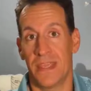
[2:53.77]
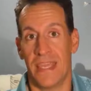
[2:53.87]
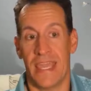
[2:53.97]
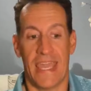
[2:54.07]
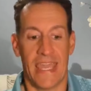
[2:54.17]

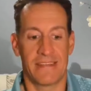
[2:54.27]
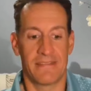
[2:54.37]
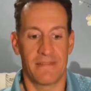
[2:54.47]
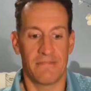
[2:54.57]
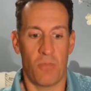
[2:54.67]
And
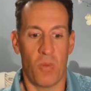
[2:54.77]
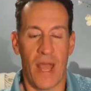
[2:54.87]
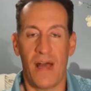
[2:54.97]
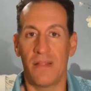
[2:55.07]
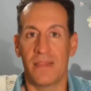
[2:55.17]

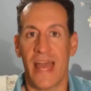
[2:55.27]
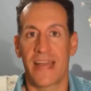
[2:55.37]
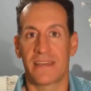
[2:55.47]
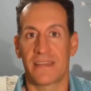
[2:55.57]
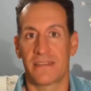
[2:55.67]
while
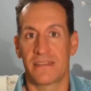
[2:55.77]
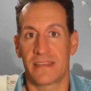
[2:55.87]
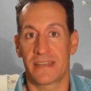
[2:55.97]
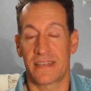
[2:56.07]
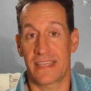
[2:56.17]
that
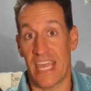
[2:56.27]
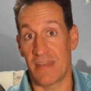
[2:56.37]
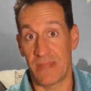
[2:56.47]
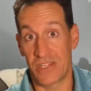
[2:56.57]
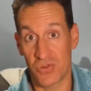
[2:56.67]
can
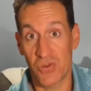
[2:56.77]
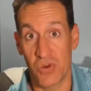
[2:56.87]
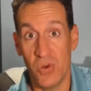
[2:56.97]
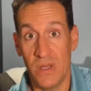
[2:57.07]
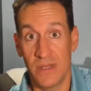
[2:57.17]
be true,